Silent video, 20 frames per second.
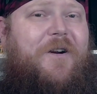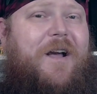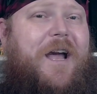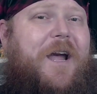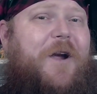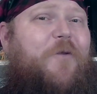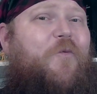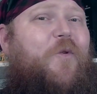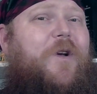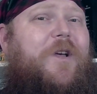
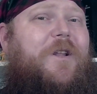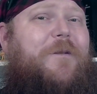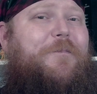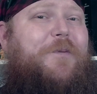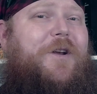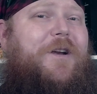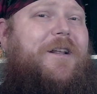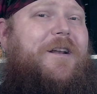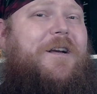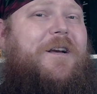I will
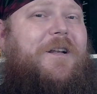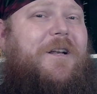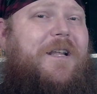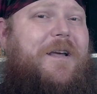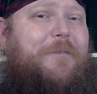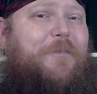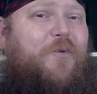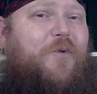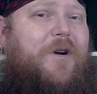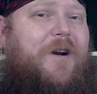put in a
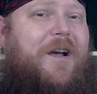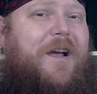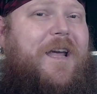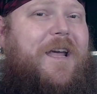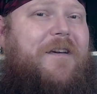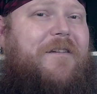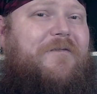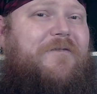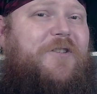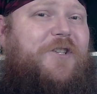clip where I
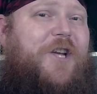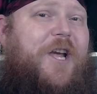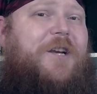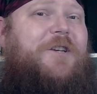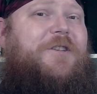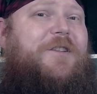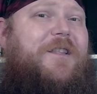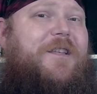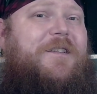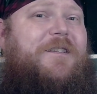have
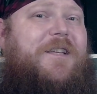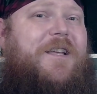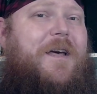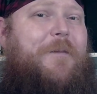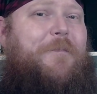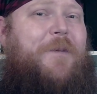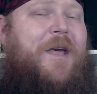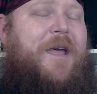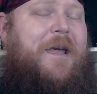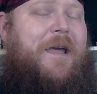changed this up.